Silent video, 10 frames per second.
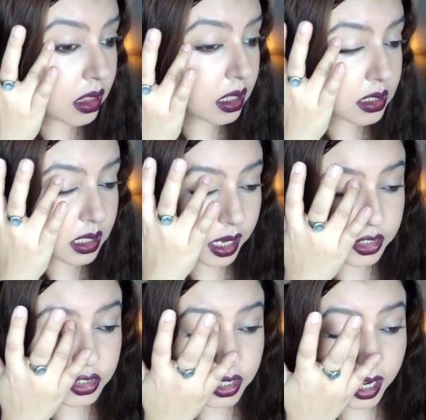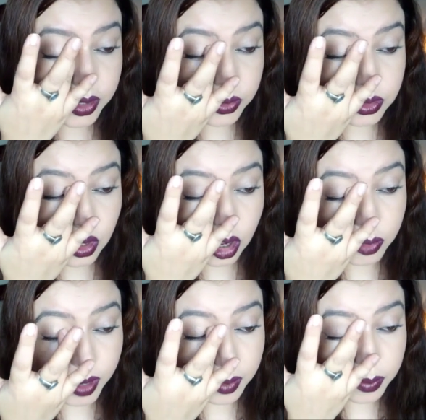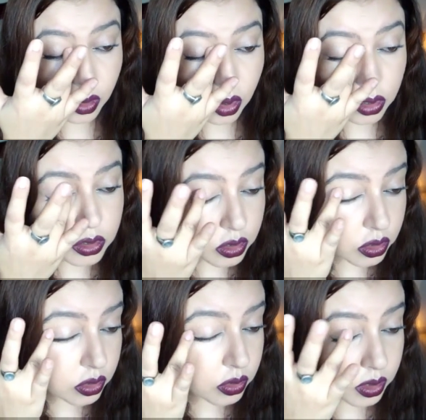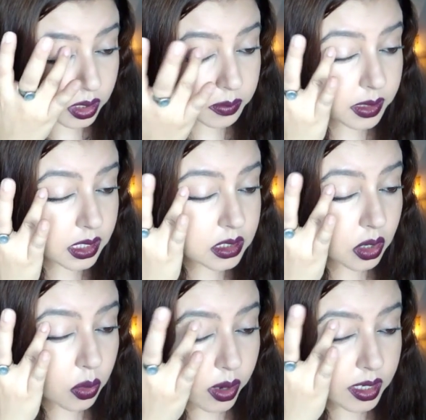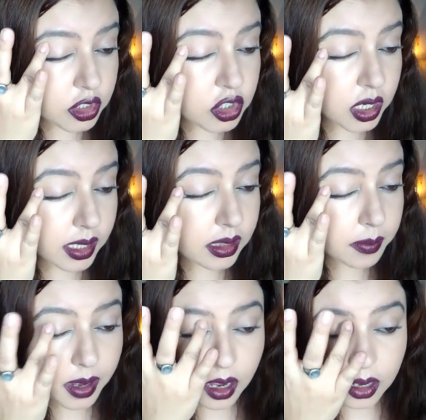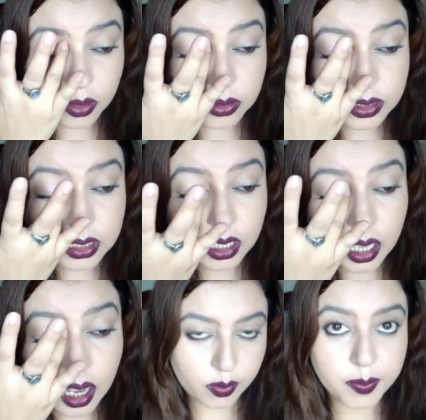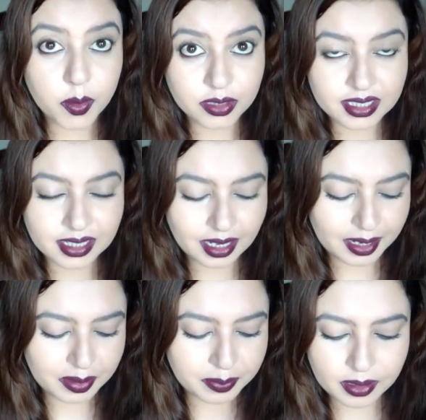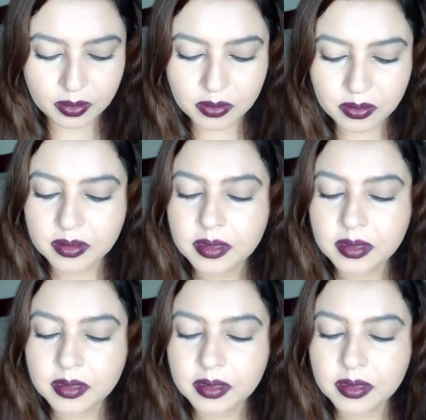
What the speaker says: these eyeshadows on my blog, so you can please go and check them out. I will post the link below.